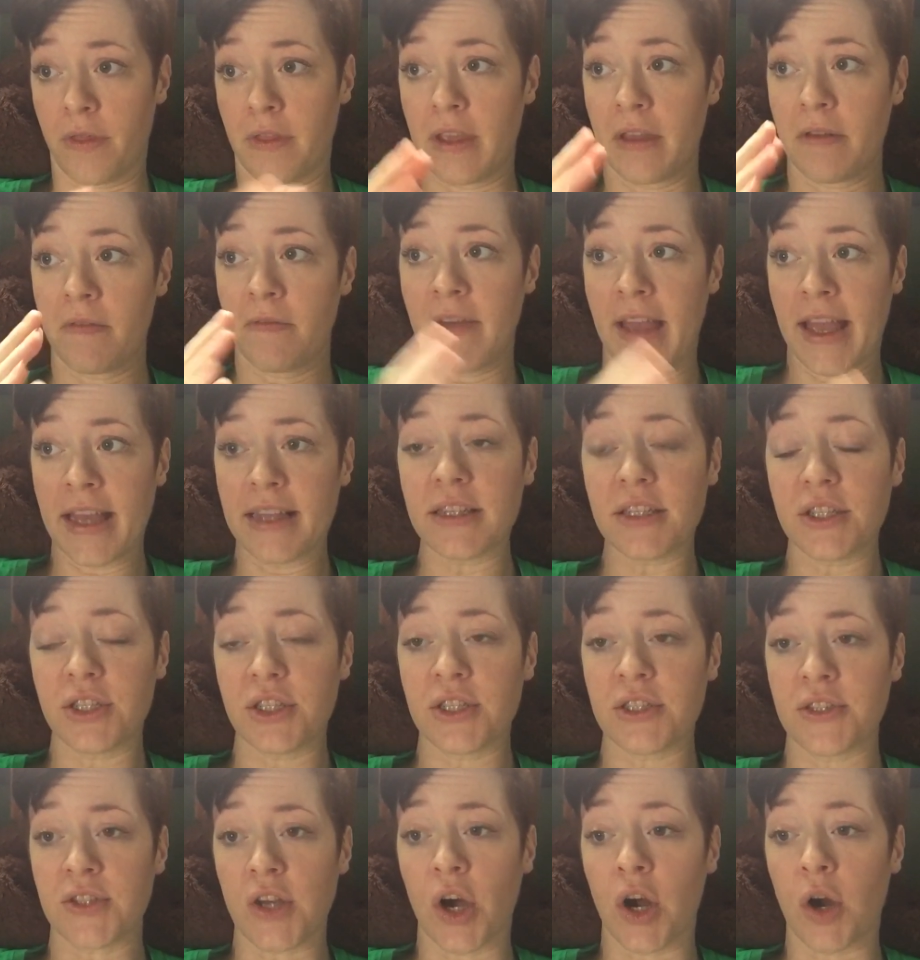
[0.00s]
The
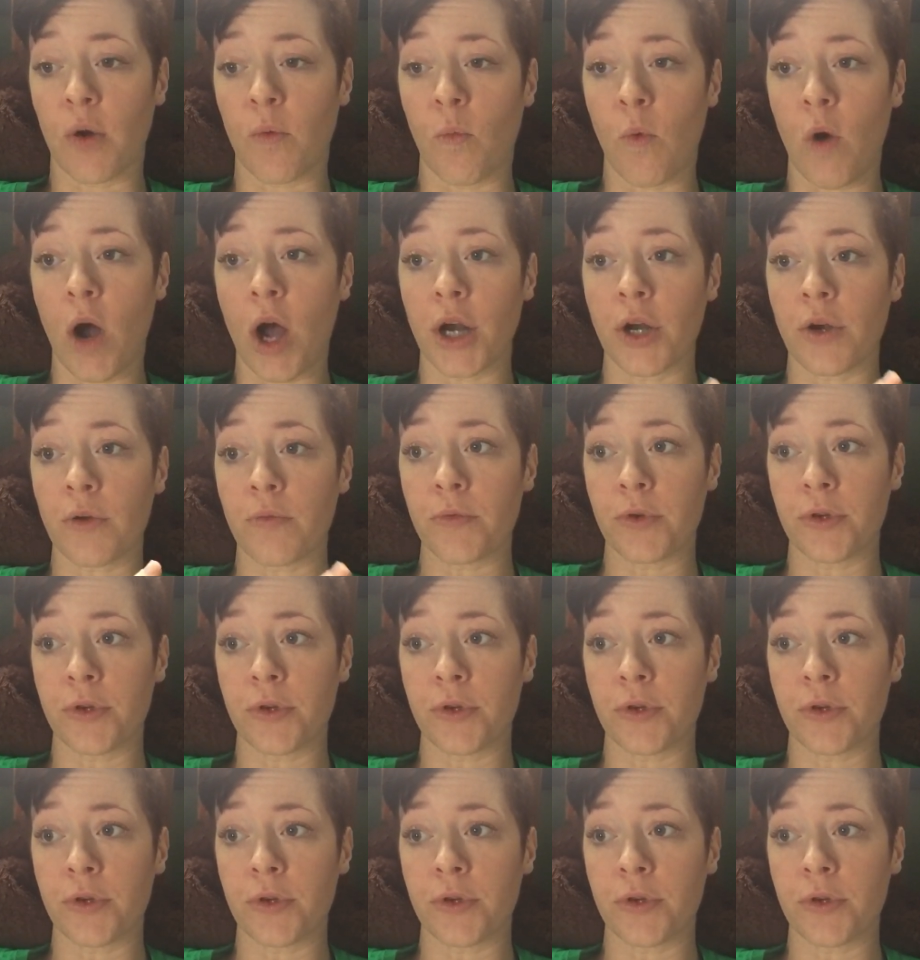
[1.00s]
advantages are water